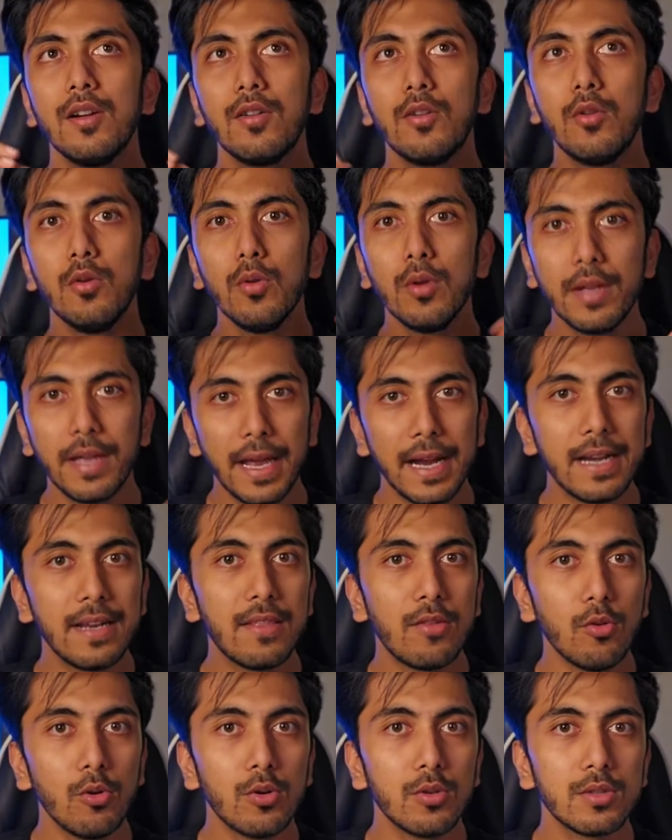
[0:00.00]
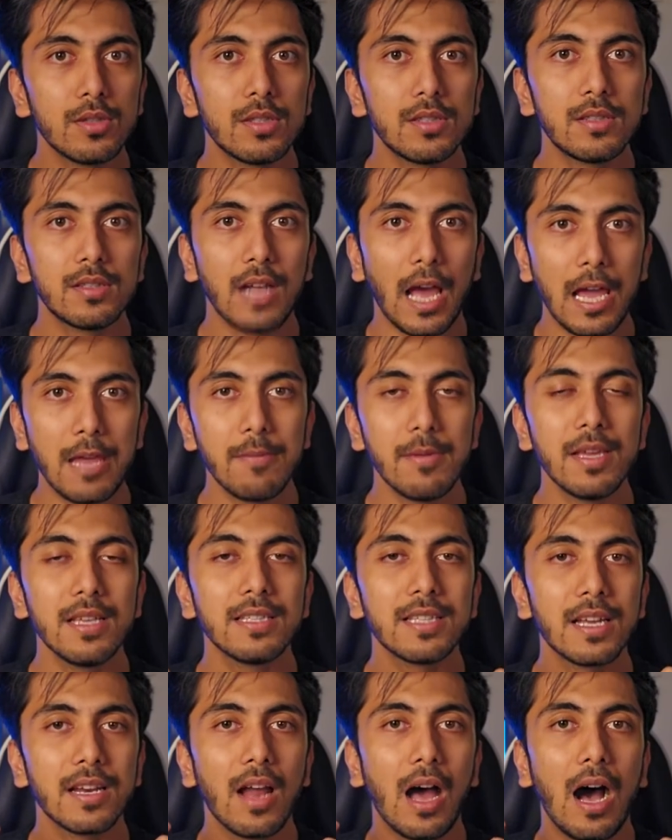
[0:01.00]
to get those
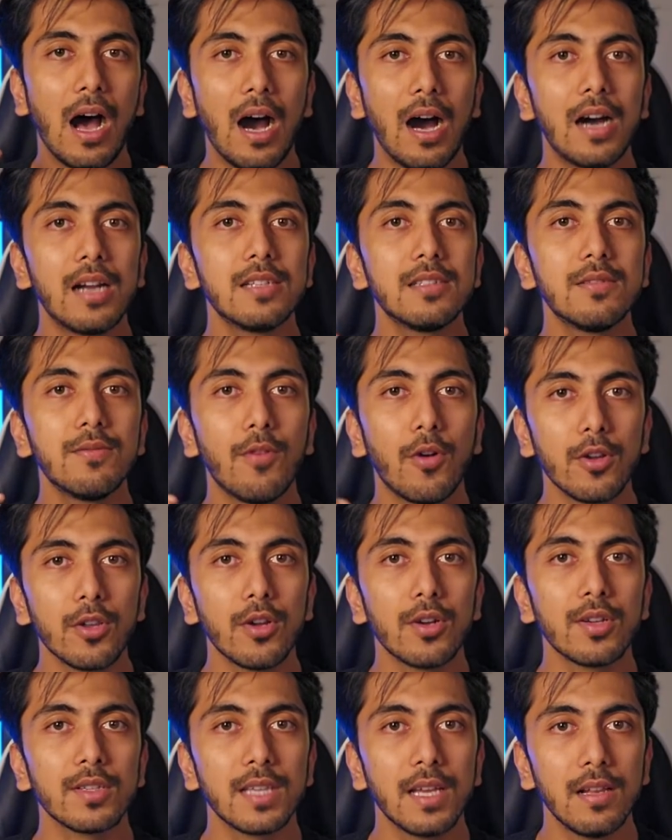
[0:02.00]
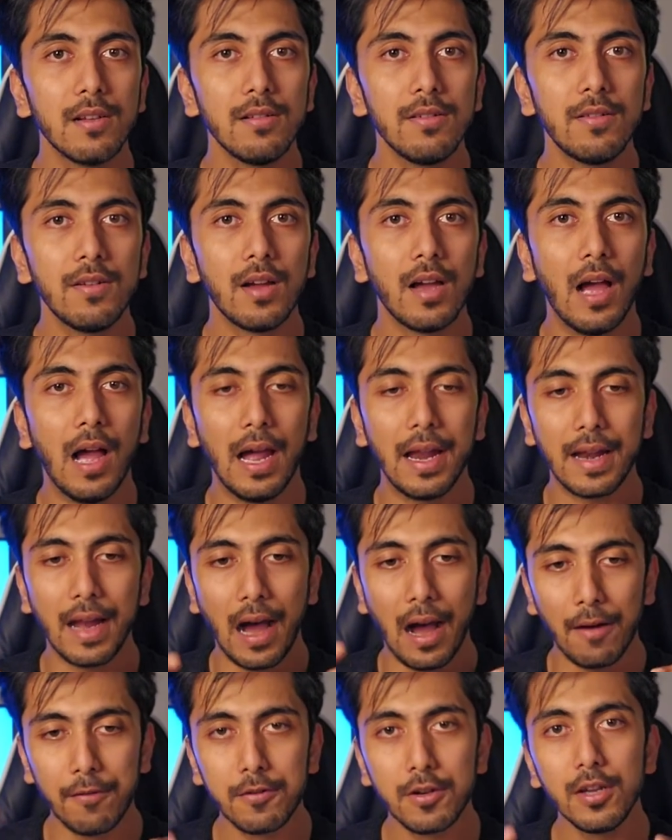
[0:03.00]
timings and hours for yourself. And
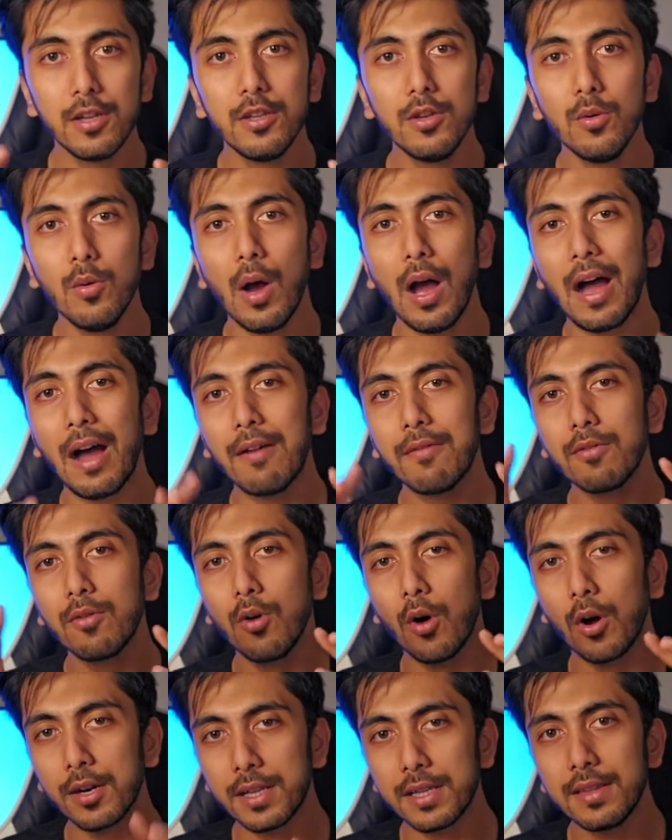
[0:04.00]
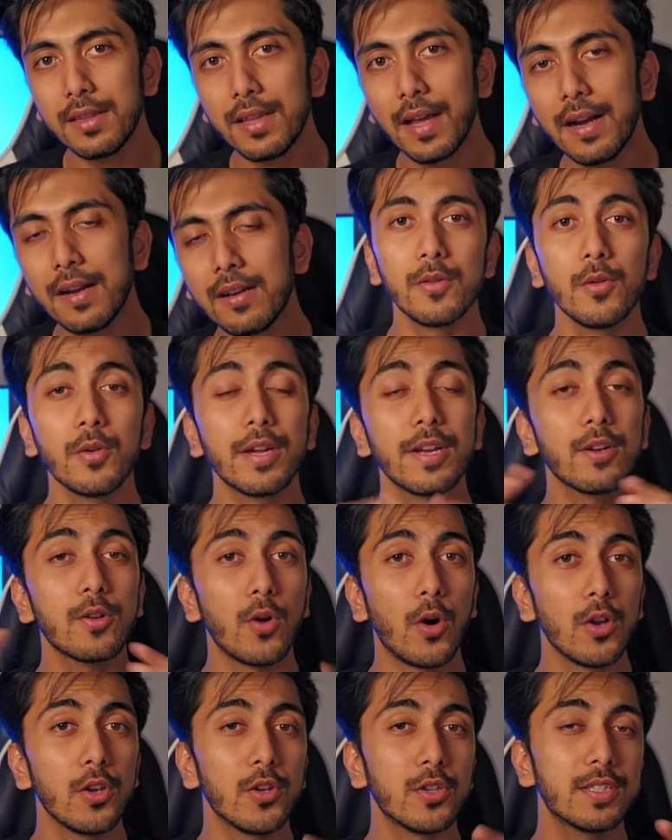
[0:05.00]
after you have gotten that, you can
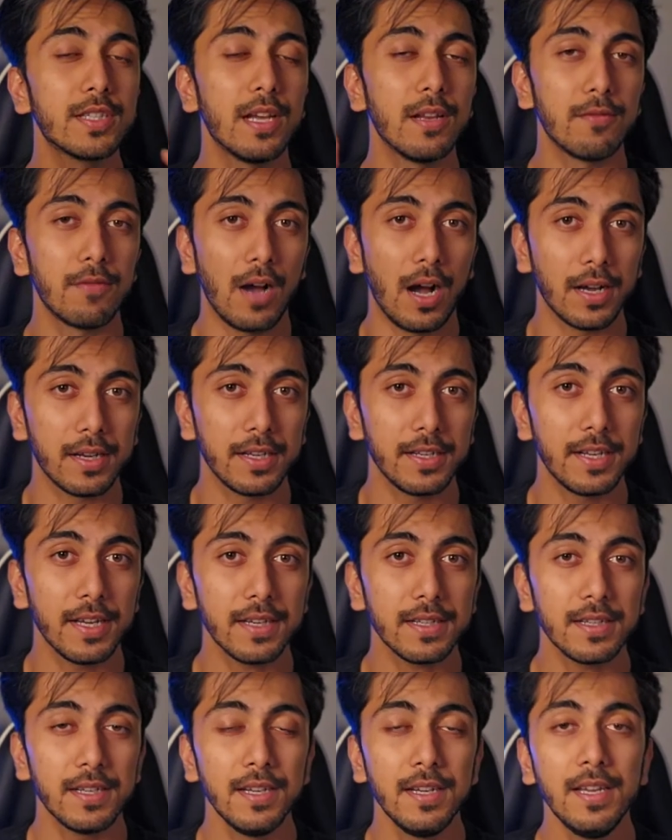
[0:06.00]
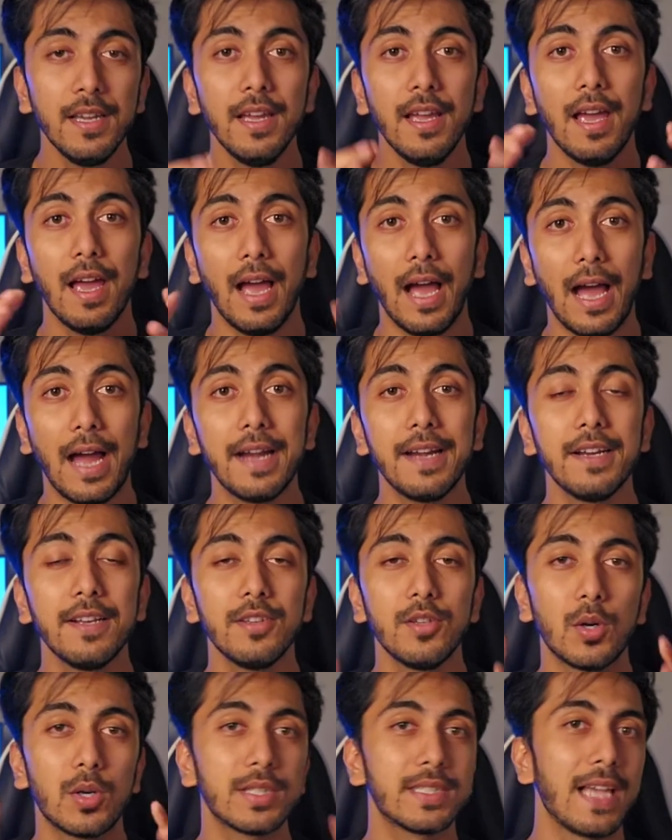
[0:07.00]
call yourself architect
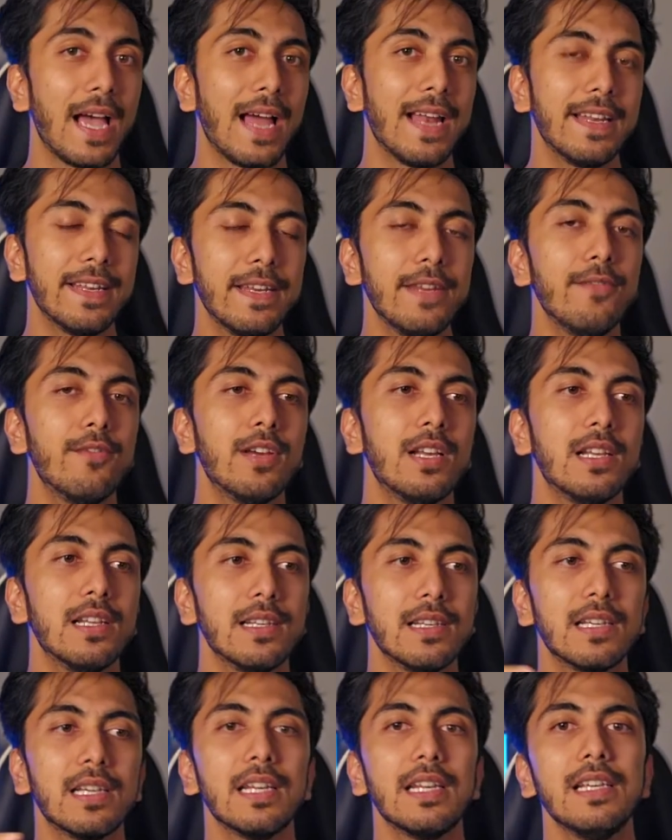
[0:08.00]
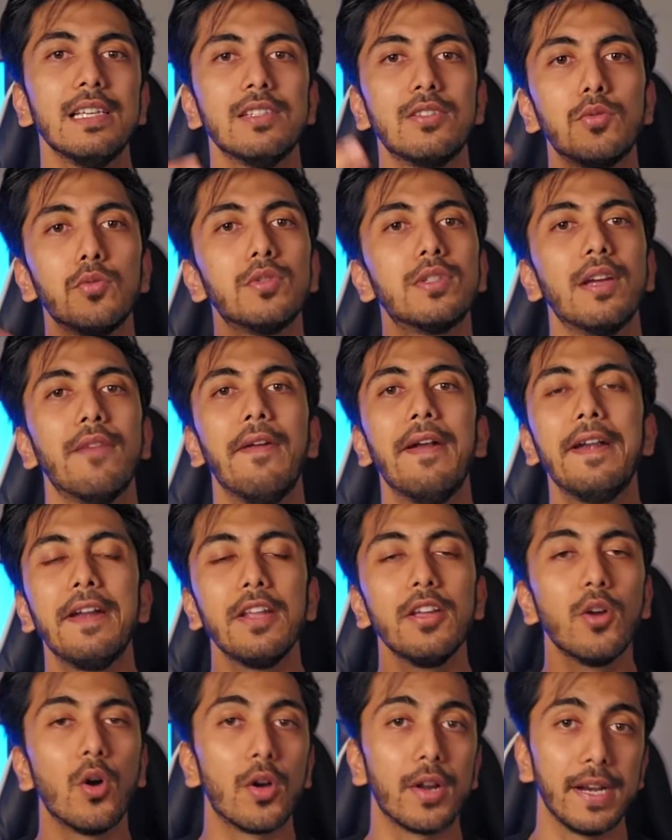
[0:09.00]
and your salary will increase to
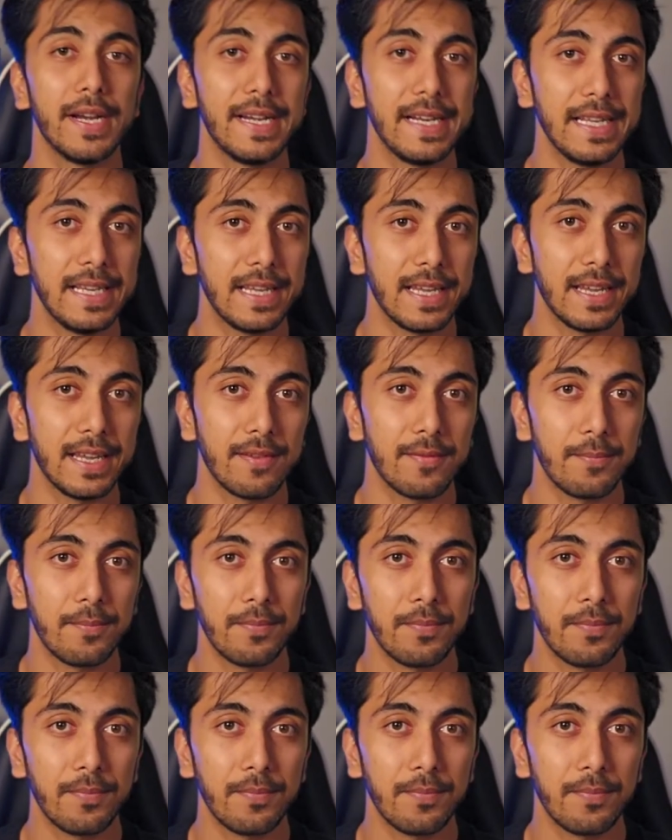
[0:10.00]
70 or 80K.